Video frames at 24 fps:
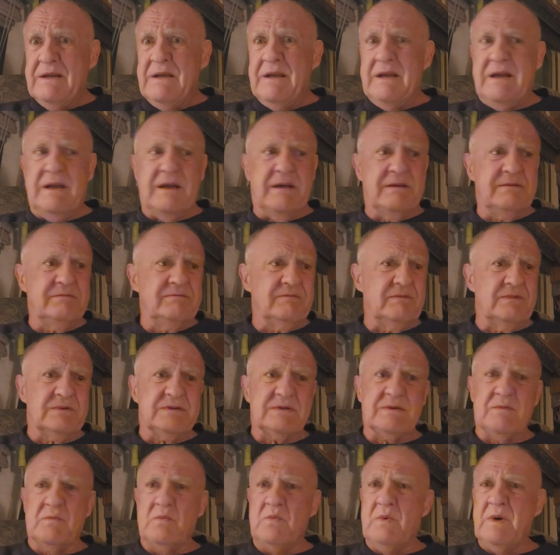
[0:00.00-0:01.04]
and
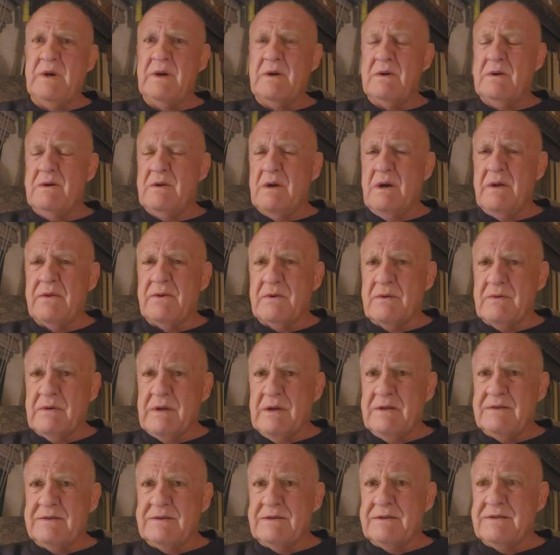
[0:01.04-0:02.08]
some weird other
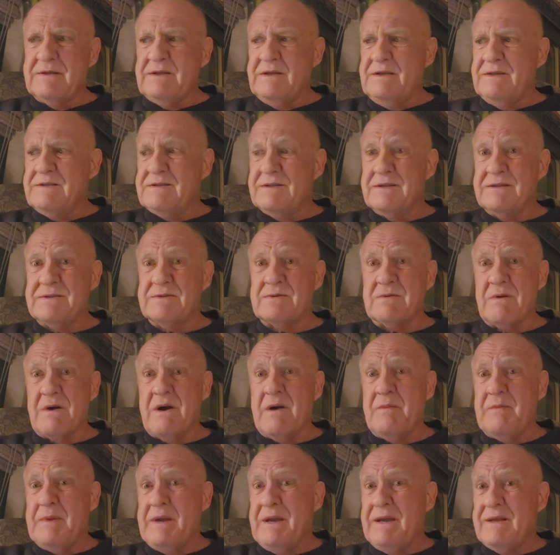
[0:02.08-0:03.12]
entities, the
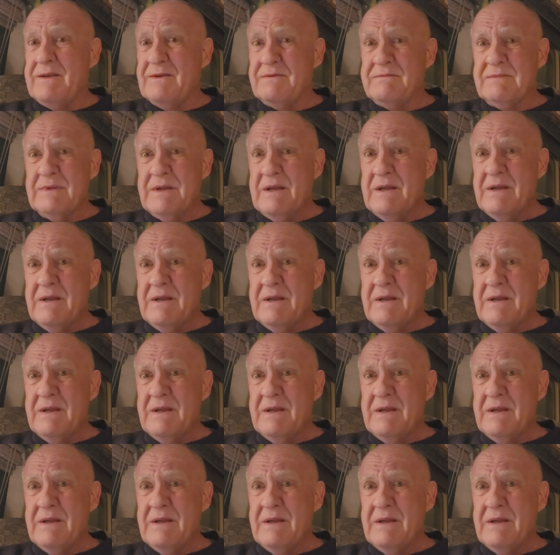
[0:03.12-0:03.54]
straw man.